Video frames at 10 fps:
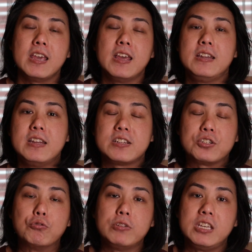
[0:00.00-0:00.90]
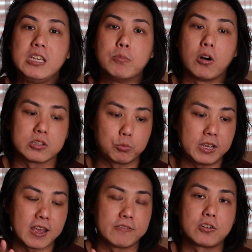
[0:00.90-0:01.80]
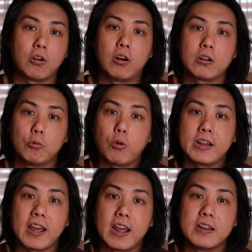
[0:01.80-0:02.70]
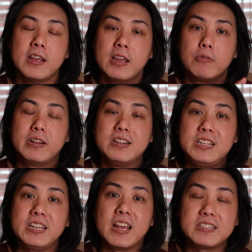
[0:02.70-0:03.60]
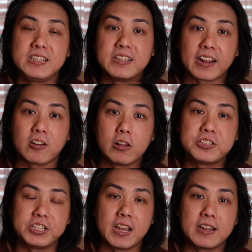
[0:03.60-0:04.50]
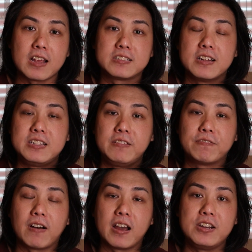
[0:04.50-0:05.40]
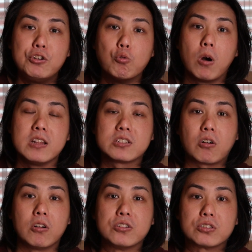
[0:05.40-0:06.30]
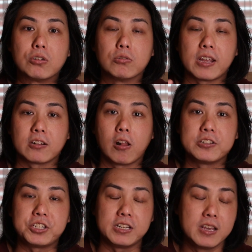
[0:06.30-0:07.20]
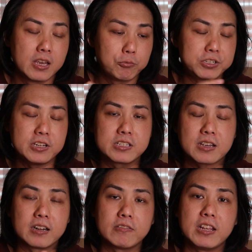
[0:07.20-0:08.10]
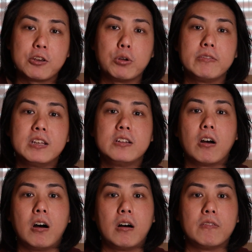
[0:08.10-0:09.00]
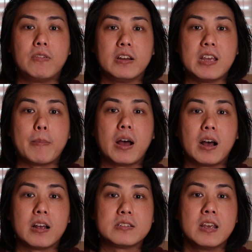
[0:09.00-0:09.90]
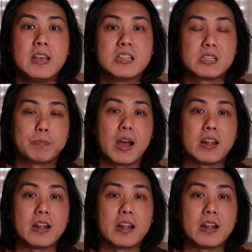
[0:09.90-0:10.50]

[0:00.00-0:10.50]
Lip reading: in these two keyboards. We have Korg on one hand with the DNC technology, and that's the Defined Nuance Control technology, which is kind of the equivalent of Yamaha's Super